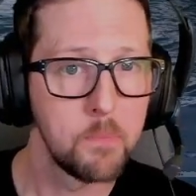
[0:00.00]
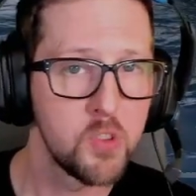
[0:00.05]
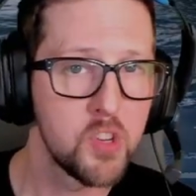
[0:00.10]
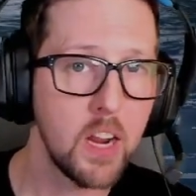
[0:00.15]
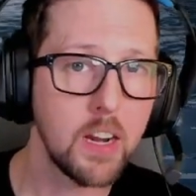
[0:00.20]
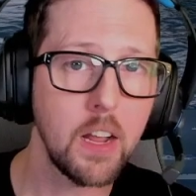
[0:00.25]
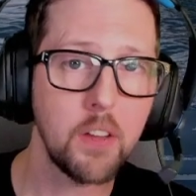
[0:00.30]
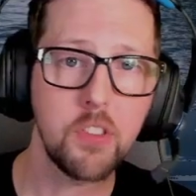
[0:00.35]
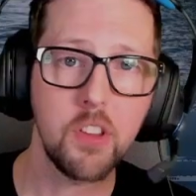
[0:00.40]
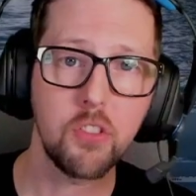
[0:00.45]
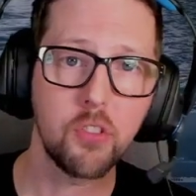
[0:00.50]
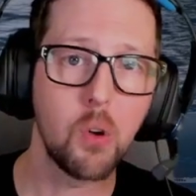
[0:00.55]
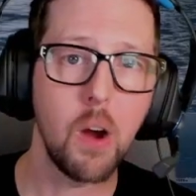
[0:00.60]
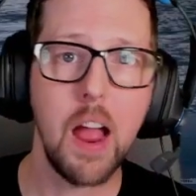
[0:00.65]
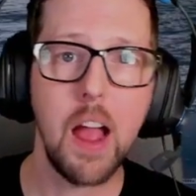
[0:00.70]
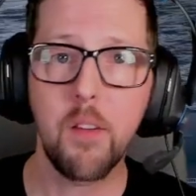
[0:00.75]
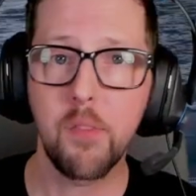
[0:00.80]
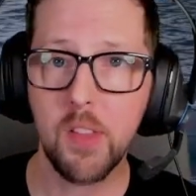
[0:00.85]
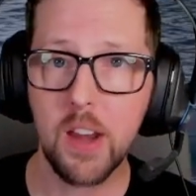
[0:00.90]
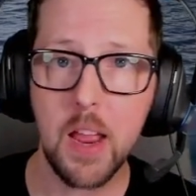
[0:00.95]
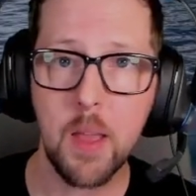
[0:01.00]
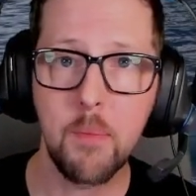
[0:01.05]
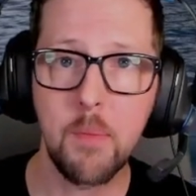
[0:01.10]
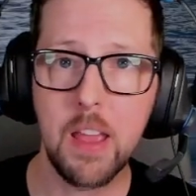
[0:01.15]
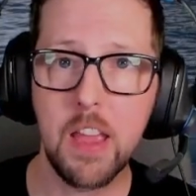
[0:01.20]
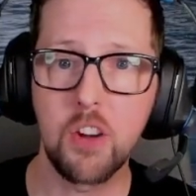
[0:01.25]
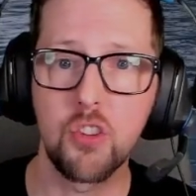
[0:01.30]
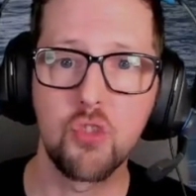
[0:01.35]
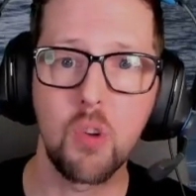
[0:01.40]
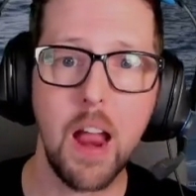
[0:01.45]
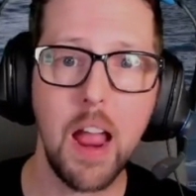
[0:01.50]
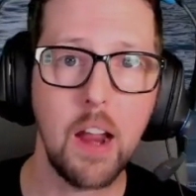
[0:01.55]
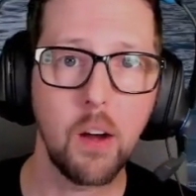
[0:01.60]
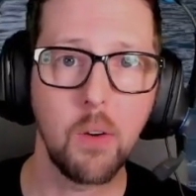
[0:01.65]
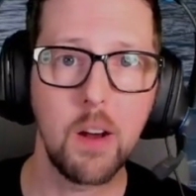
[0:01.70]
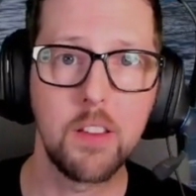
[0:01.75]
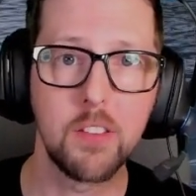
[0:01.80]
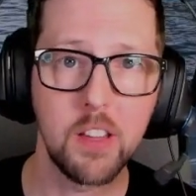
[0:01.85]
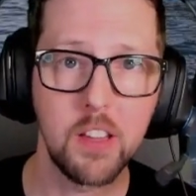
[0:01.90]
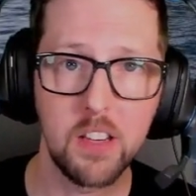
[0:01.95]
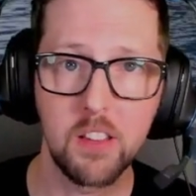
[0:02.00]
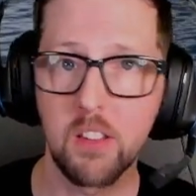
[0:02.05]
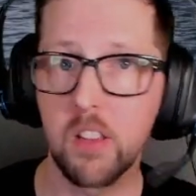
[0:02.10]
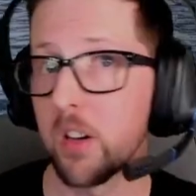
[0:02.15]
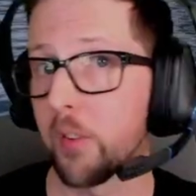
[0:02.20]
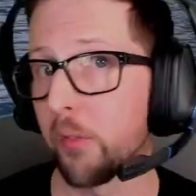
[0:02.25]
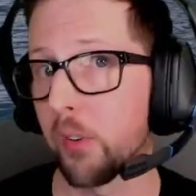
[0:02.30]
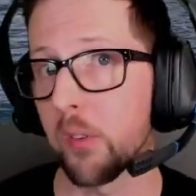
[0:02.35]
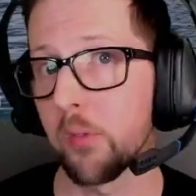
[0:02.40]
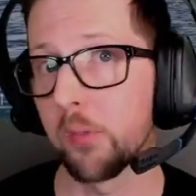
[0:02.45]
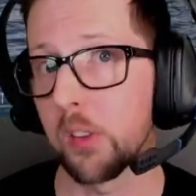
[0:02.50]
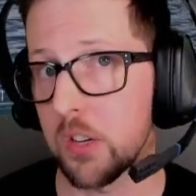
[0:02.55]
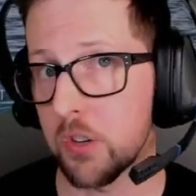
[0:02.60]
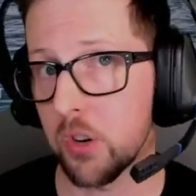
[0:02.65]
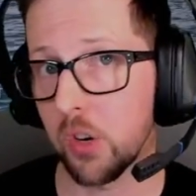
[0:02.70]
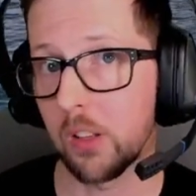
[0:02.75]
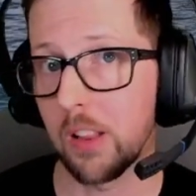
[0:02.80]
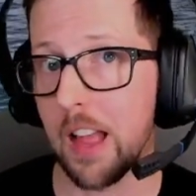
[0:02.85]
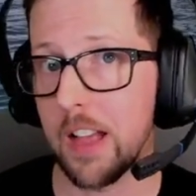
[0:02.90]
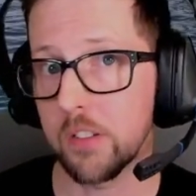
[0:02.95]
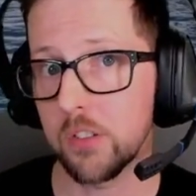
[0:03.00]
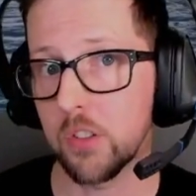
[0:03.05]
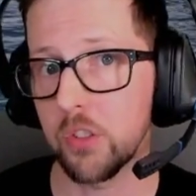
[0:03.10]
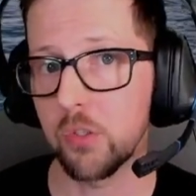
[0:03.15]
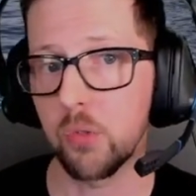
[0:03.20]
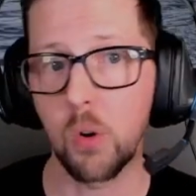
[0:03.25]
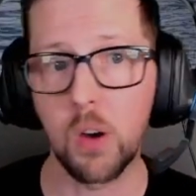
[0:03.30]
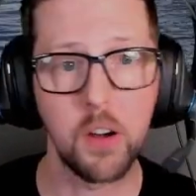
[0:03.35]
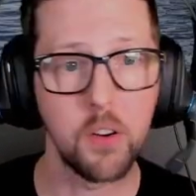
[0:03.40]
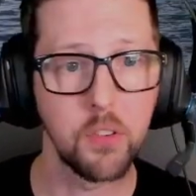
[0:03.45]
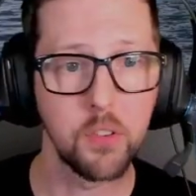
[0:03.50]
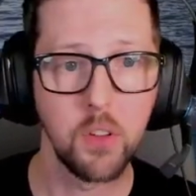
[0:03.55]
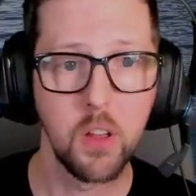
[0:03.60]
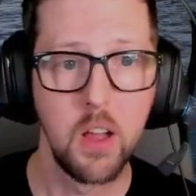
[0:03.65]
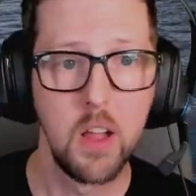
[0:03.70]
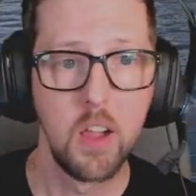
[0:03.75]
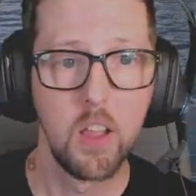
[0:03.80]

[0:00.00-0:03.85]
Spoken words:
Check out this graph that I made drag racing the different Fletcher class destroyers.